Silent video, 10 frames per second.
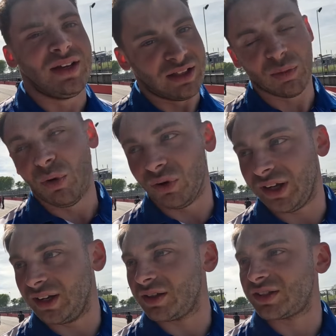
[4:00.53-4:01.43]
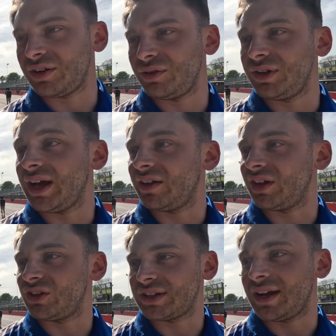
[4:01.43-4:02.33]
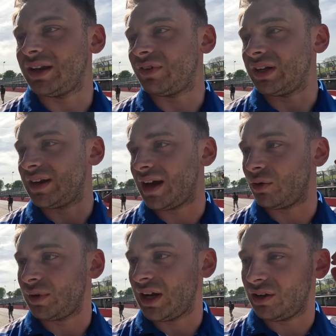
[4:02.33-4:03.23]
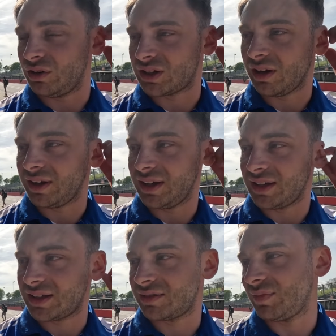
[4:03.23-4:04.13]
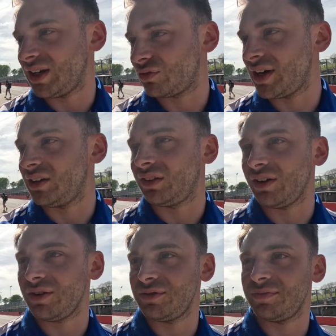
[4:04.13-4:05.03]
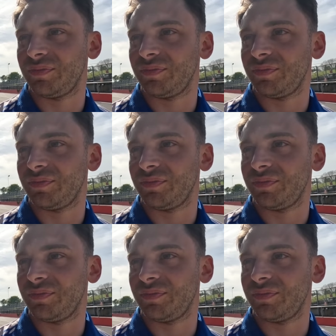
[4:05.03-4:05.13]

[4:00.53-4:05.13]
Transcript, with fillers: in the morning. So yeah, they're just getting it ready now. It looks like it's it's ready to go.